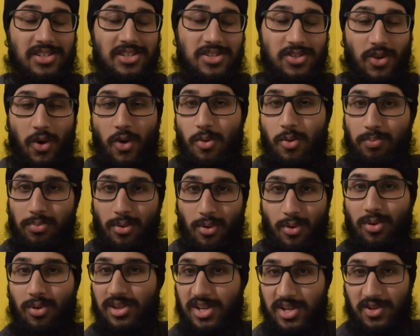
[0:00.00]
so
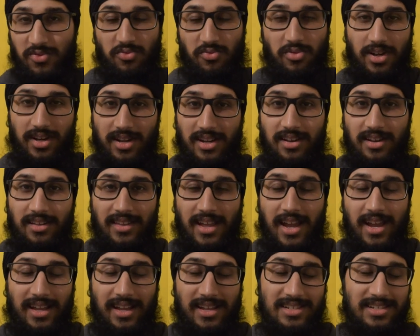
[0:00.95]
poorly written
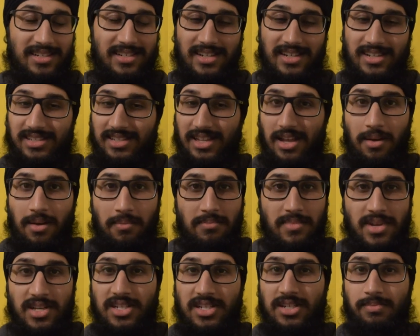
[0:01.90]
that it's just a
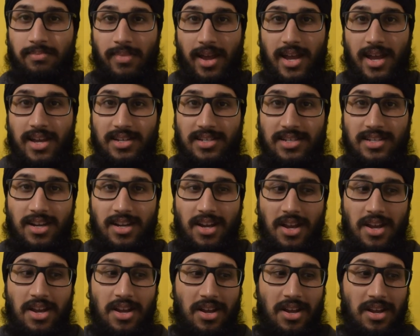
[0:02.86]
mishmash
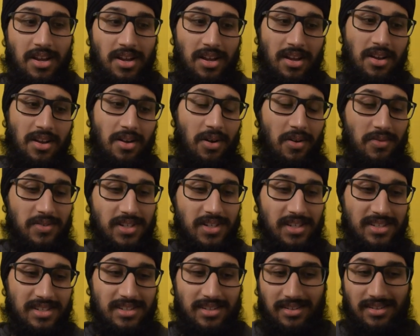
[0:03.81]
of
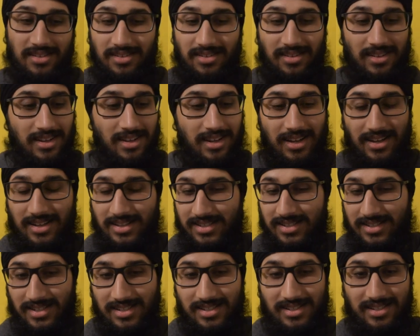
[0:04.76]
just uh,
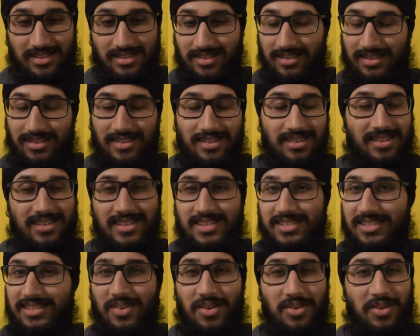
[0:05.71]
just
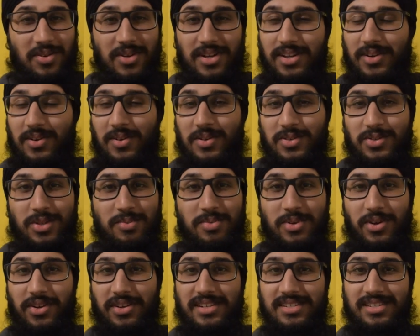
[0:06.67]
just not good at all to
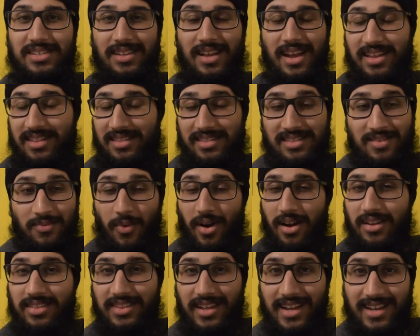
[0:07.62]
be honest. I the
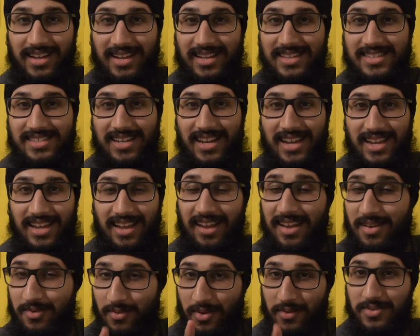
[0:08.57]
one thing I can say
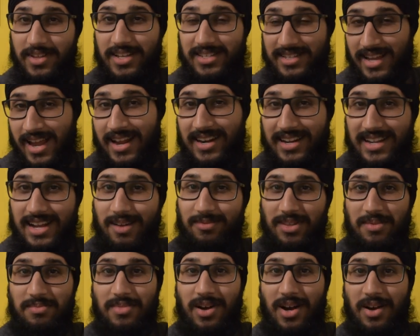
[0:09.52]
with this and
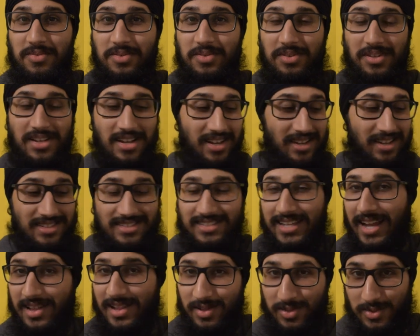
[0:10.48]
Captain Marvel
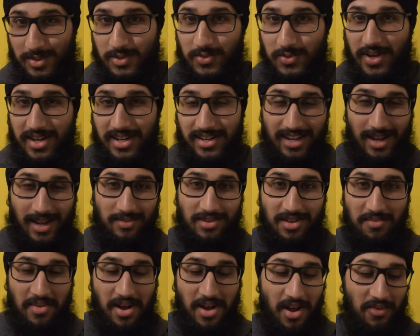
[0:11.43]
Talos was great in
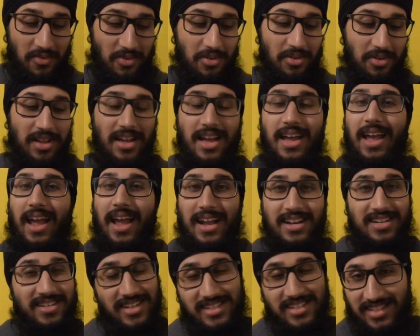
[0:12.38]
Captain Marvel
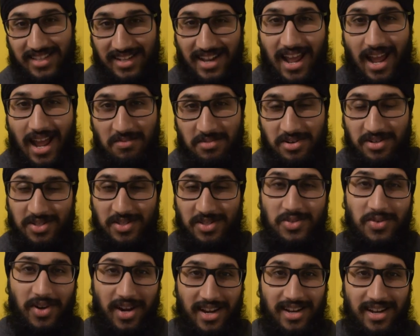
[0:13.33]
and Justin Hammer is
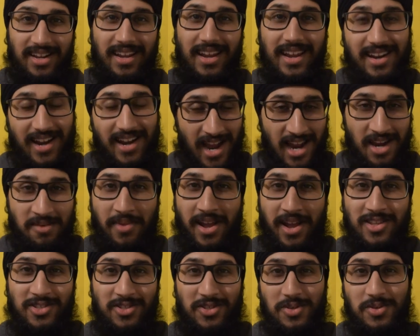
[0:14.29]
great in Iron
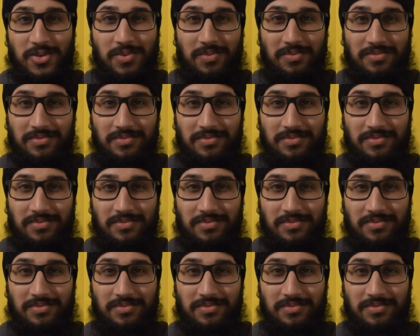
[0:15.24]
Man 2.